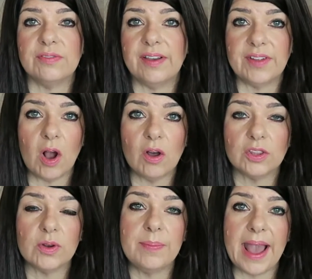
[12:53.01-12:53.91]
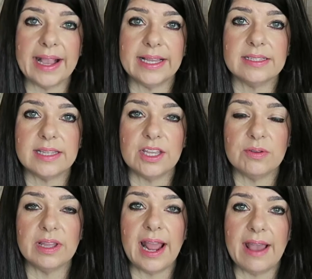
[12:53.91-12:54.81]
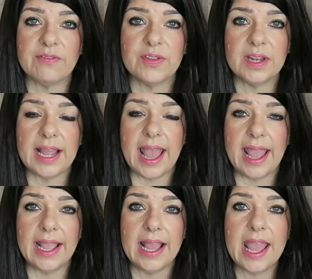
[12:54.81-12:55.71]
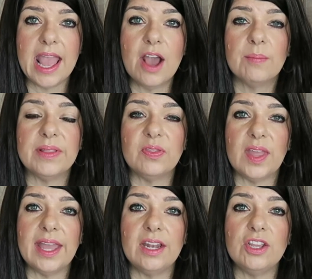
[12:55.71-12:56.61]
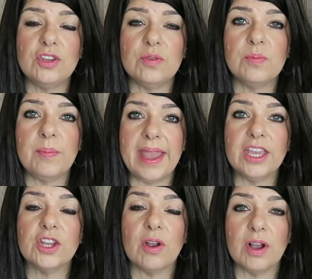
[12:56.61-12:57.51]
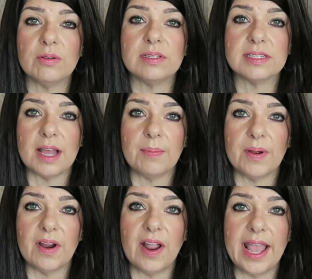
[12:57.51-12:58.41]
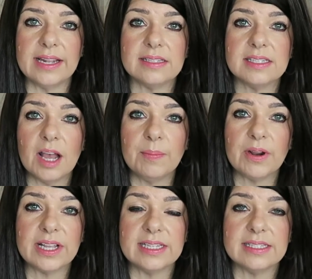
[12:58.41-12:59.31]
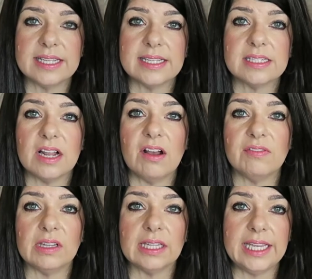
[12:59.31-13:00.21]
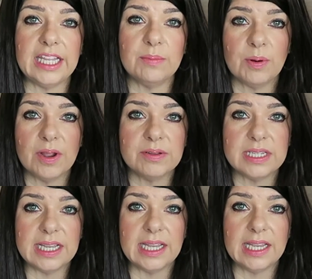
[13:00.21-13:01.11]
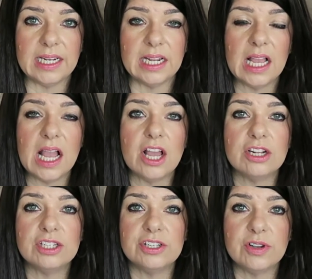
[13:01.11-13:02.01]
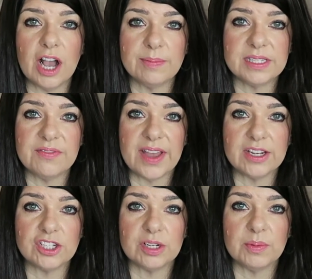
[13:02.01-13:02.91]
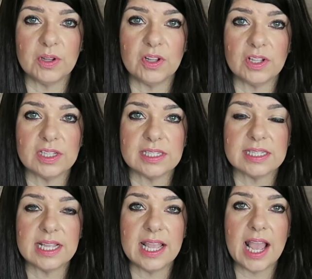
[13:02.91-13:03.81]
You have all 3 packets that you can have for the day, but then you make your own supper. And supper consists of a lean protein, 2 cups of vegetables.